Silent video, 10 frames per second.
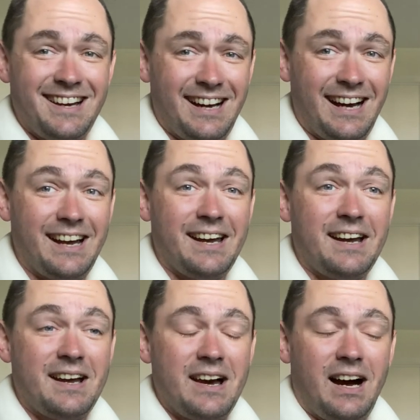Hi,
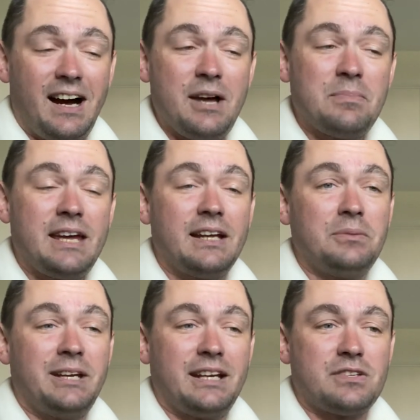I'm
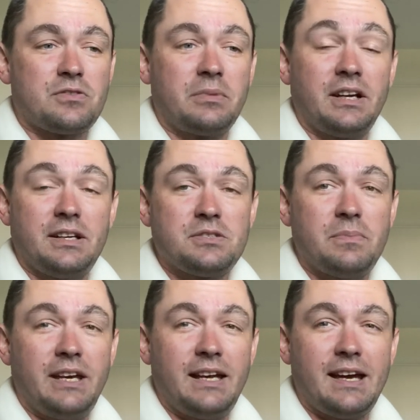Caleb Giddings from GunNuts
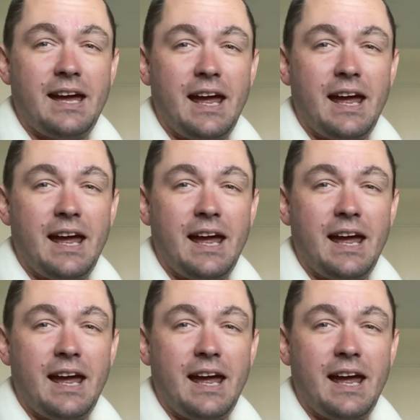Media,